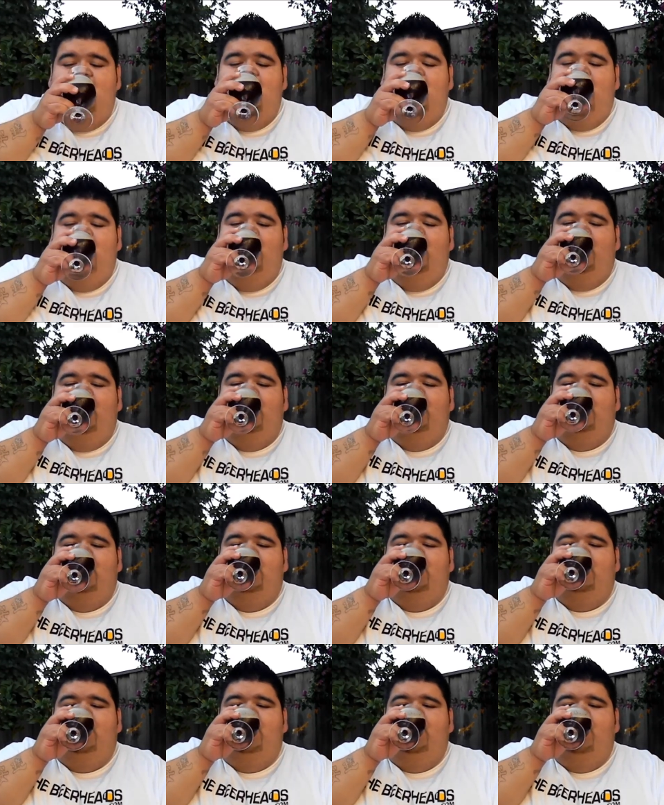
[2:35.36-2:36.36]

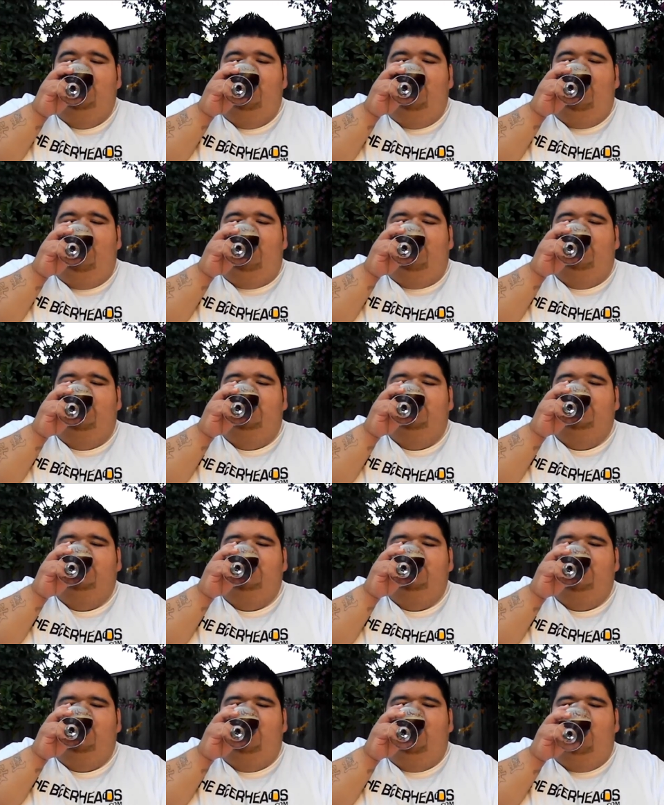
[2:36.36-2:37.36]

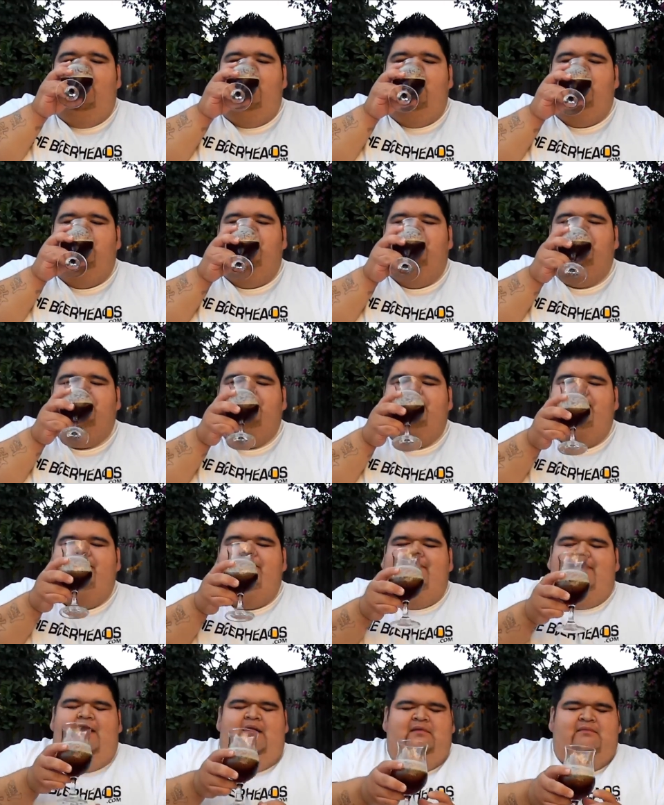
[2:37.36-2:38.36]

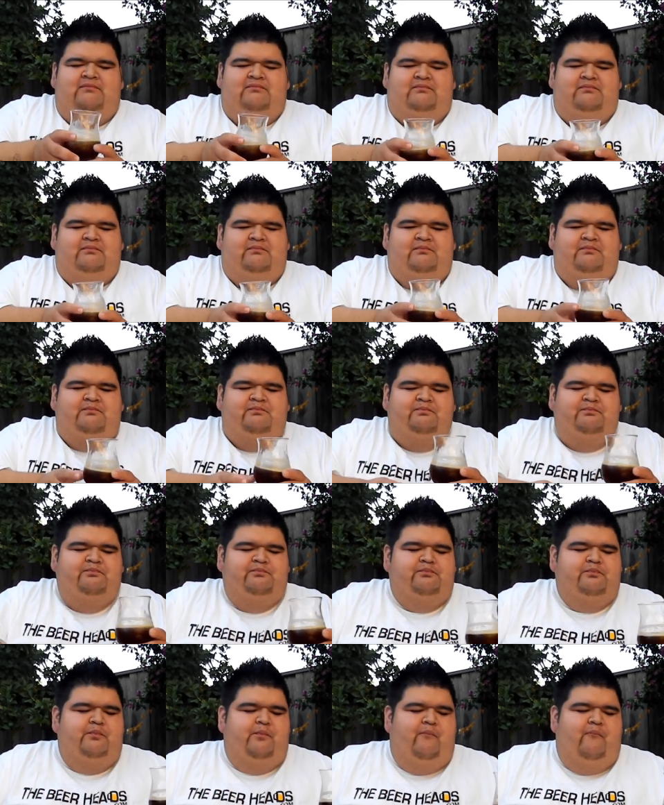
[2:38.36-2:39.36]

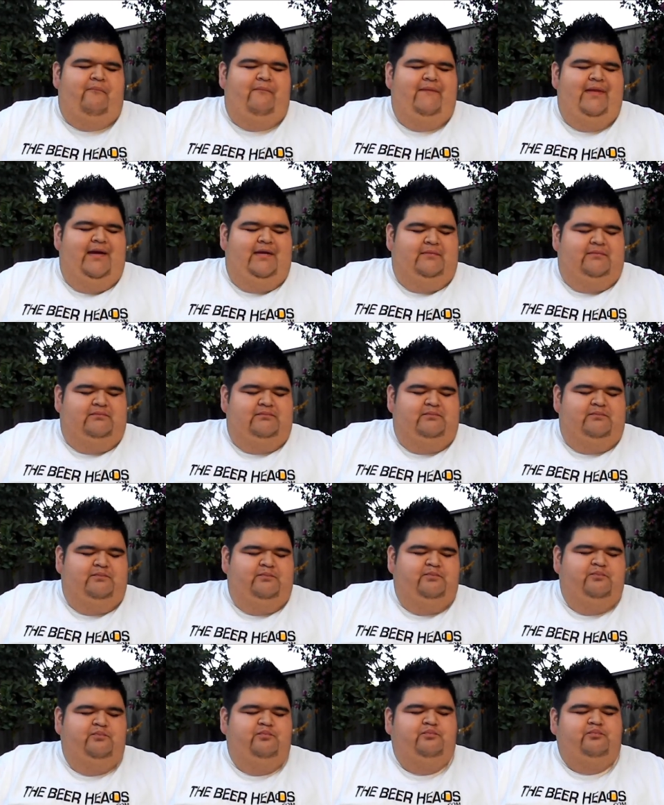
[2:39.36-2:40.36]

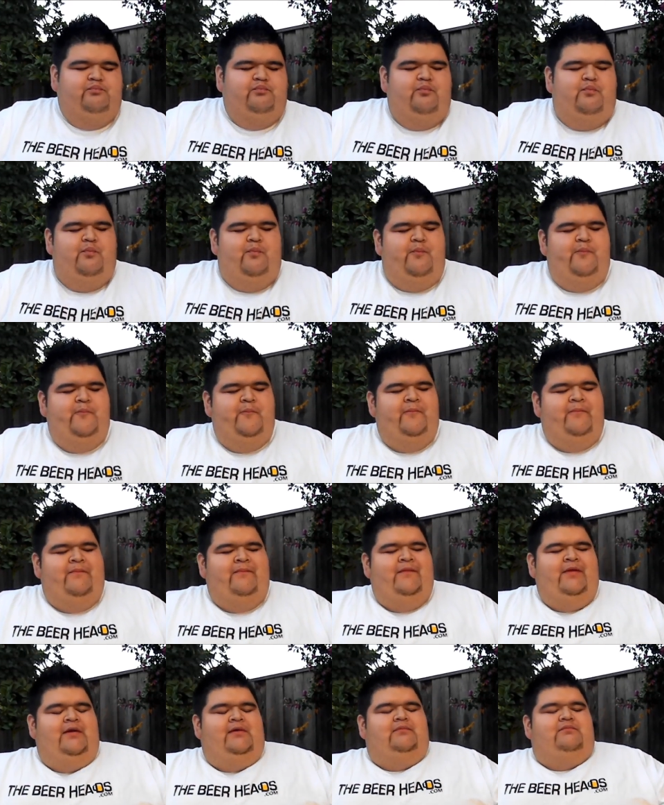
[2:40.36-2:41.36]

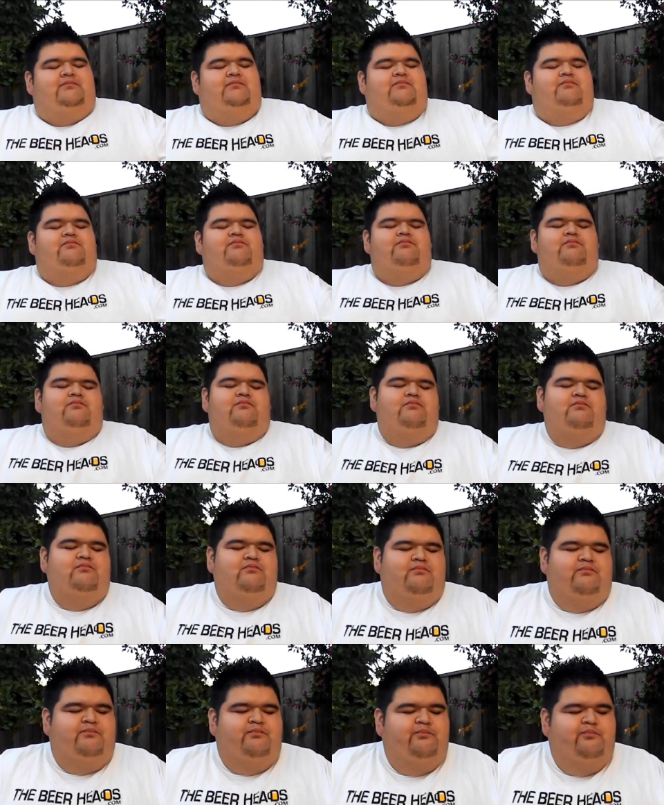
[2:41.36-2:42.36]

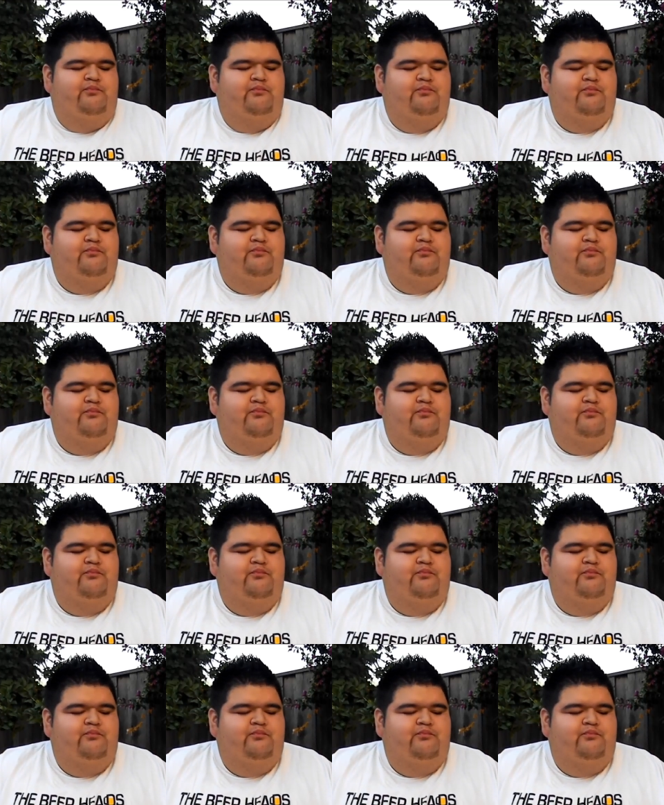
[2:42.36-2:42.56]
(silence)